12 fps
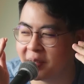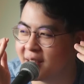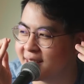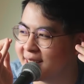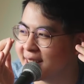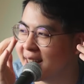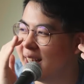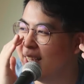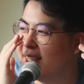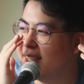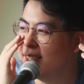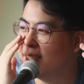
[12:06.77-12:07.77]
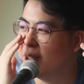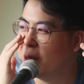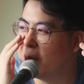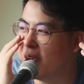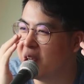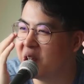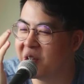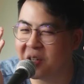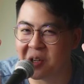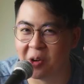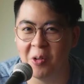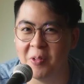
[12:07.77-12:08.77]
Because where are you
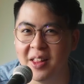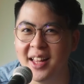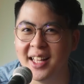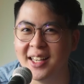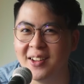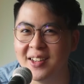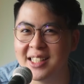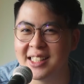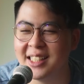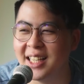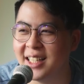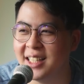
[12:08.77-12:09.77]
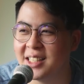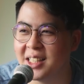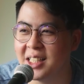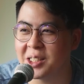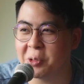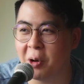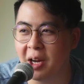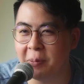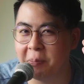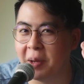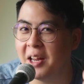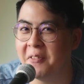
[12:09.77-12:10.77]
gonna go with it, honestly? And it's
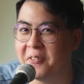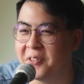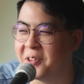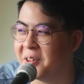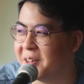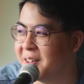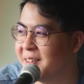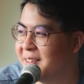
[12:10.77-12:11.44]
quite painful.